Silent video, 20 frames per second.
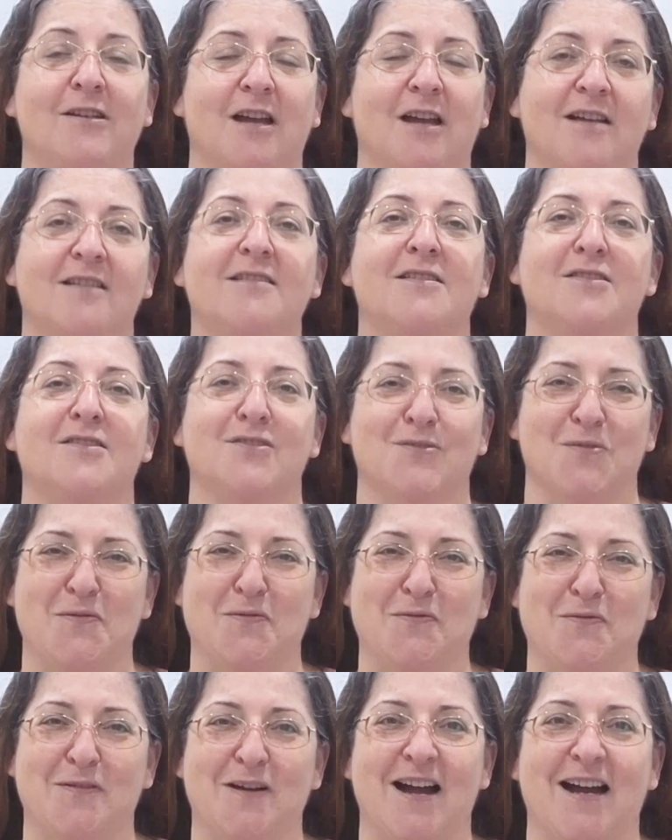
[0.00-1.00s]
done so
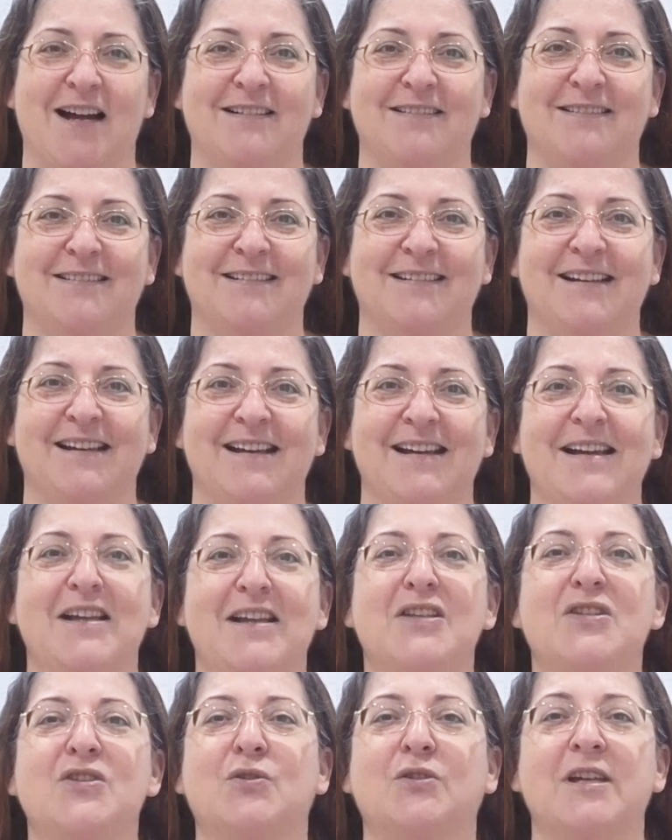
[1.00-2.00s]
far.
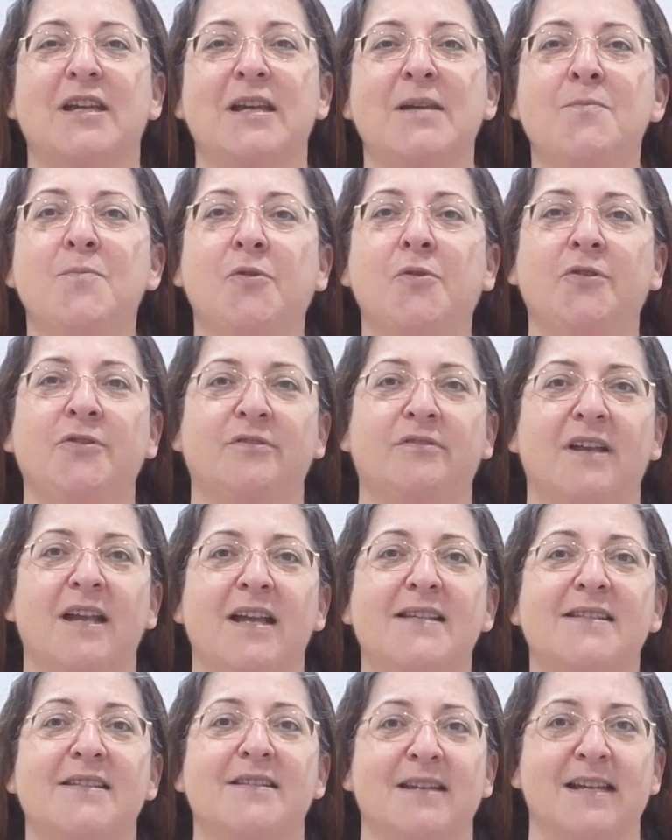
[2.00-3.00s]
So the important
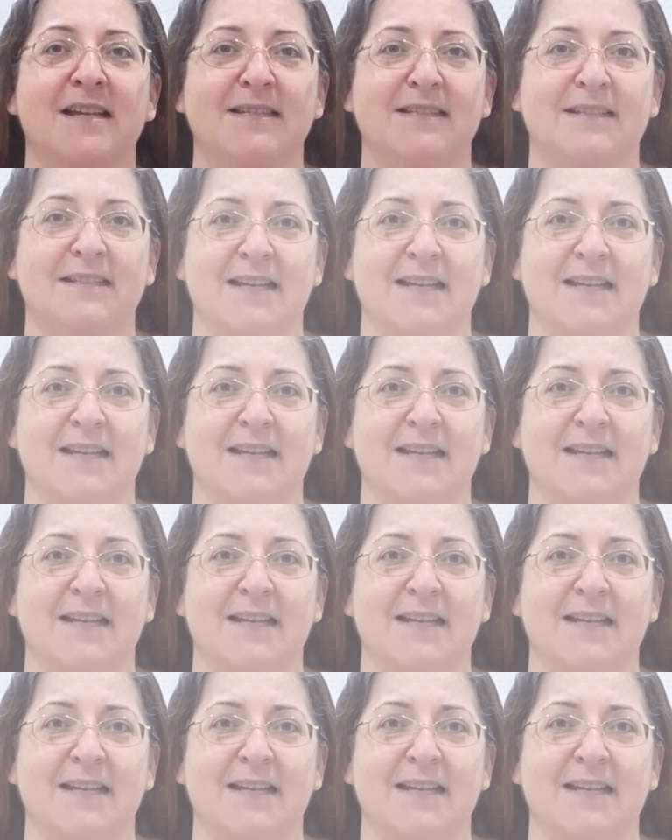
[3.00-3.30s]
lesson is